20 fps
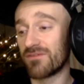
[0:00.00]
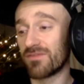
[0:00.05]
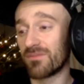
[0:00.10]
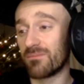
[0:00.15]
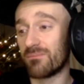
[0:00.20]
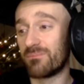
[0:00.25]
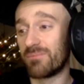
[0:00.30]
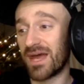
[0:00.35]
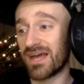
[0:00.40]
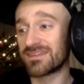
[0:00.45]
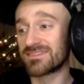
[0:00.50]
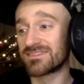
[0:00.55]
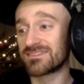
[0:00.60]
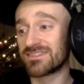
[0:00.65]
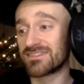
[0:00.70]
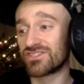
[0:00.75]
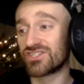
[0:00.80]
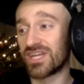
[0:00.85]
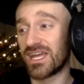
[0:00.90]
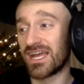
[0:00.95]
the
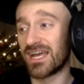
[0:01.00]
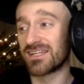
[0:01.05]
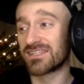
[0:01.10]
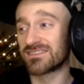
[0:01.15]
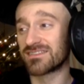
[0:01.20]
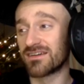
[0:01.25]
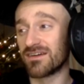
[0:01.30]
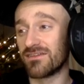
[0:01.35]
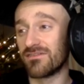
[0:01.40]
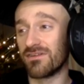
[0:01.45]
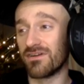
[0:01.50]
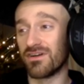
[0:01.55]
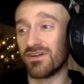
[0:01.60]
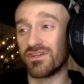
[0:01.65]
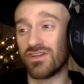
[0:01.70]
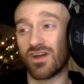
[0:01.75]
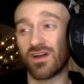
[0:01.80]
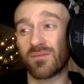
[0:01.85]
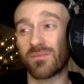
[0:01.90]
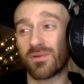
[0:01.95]
best chance of a
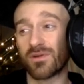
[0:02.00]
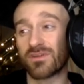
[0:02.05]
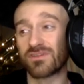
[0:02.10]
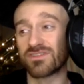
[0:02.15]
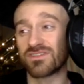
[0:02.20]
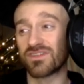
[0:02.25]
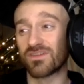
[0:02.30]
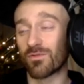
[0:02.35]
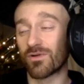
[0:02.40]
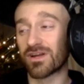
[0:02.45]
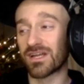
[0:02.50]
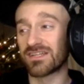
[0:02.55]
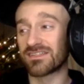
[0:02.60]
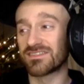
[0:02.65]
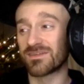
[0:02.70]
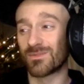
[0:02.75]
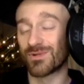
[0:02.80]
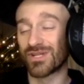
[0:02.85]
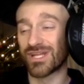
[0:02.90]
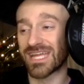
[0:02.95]
young person to work at
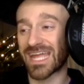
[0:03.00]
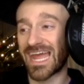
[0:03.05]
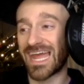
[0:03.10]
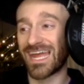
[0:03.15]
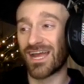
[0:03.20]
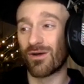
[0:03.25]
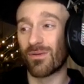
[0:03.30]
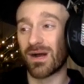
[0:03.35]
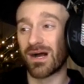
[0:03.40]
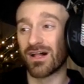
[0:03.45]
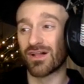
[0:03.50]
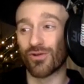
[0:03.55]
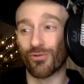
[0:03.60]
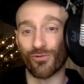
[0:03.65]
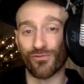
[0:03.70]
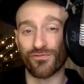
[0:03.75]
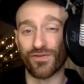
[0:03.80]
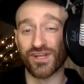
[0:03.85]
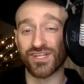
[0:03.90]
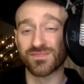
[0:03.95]
somewhere like AOL
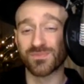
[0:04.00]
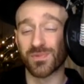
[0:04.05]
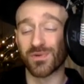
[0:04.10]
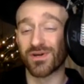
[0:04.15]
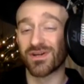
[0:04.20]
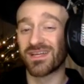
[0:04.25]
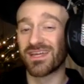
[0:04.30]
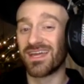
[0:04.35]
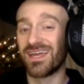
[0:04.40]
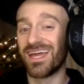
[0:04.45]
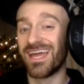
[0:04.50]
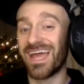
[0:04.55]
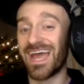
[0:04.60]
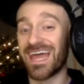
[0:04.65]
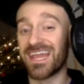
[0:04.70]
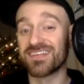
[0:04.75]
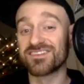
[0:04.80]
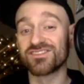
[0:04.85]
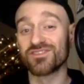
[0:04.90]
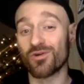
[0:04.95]
or Facebook.
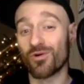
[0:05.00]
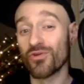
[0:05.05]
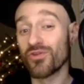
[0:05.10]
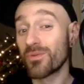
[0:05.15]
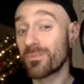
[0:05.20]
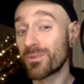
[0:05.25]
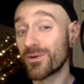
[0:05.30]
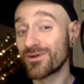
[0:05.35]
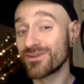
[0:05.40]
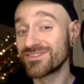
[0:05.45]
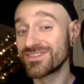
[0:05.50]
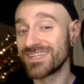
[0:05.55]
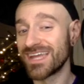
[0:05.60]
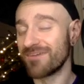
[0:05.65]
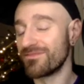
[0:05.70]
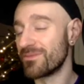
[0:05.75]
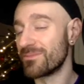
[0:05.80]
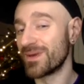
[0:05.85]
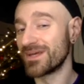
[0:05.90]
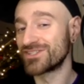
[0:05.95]
And as an older person,
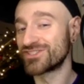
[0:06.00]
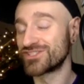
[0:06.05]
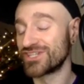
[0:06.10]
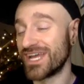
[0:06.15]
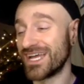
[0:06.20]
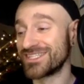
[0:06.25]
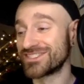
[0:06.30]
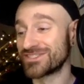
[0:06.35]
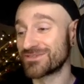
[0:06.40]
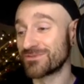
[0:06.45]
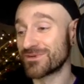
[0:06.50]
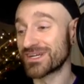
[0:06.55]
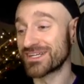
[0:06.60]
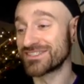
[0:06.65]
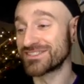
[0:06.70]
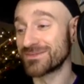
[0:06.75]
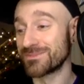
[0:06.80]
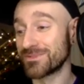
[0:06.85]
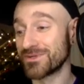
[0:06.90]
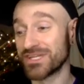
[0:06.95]
have the best chance to work
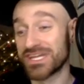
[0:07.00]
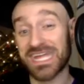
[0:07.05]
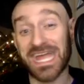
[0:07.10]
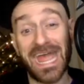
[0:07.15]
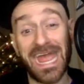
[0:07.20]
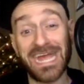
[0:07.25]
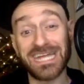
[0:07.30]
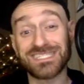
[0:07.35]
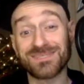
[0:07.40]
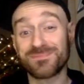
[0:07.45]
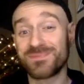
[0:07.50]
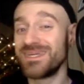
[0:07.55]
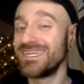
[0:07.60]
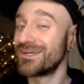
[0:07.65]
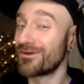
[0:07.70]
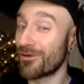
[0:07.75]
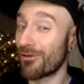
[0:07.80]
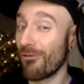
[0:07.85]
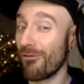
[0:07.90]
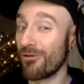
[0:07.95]
at somewhere like HP
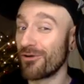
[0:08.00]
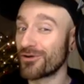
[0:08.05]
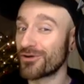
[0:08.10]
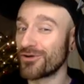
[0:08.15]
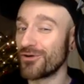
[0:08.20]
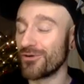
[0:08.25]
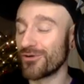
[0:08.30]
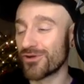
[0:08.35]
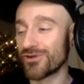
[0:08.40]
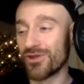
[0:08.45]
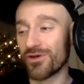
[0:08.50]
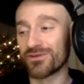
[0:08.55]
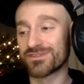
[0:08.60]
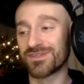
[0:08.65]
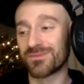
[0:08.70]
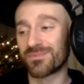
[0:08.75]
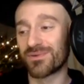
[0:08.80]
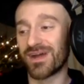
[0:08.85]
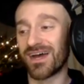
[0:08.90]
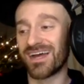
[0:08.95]
or Oracle. No
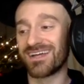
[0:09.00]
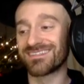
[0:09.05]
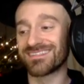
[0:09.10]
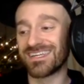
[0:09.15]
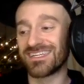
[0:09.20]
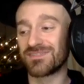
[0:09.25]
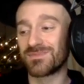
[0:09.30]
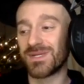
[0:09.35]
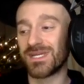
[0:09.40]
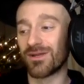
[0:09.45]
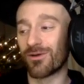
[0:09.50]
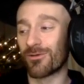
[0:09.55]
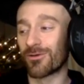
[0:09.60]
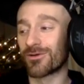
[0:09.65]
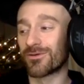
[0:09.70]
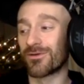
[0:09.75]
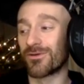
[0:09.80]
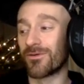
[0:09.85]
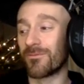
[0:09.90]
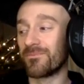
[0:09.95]
surprise, HP and
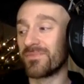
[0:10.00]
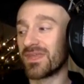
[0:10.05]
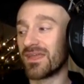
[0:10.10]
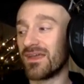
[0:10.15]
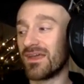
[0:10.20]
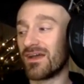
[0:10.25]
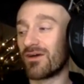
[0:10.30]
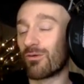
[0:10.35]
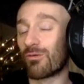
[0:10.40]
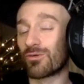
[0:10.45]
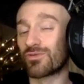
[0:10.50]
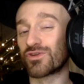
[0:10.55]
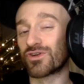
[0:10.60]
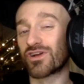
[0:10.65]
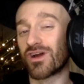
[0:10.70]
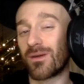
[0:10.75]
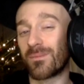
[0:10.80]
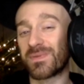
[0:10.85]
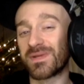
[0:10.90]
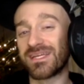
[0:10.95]
Oracle. Older
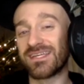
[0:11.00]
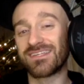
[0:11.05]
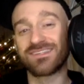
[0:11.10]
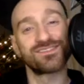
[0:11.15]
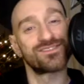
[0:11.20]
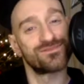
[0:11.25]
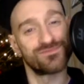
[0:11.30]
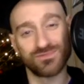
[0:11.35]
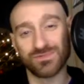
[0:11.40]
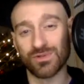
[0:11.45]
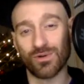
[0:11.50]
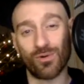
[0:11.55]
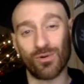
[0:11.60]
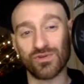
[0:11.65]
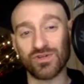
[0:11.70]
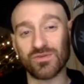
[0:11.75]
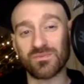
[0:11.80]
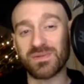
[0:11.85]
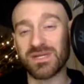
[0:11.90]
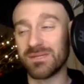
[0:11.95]
companies,
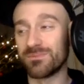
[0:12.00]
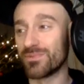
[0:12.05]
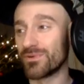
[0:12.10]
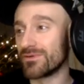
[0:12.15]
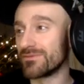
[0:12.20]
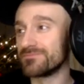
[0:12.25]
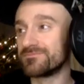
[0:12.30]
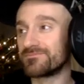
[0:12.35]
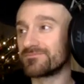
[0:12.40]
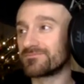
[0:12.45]
older people.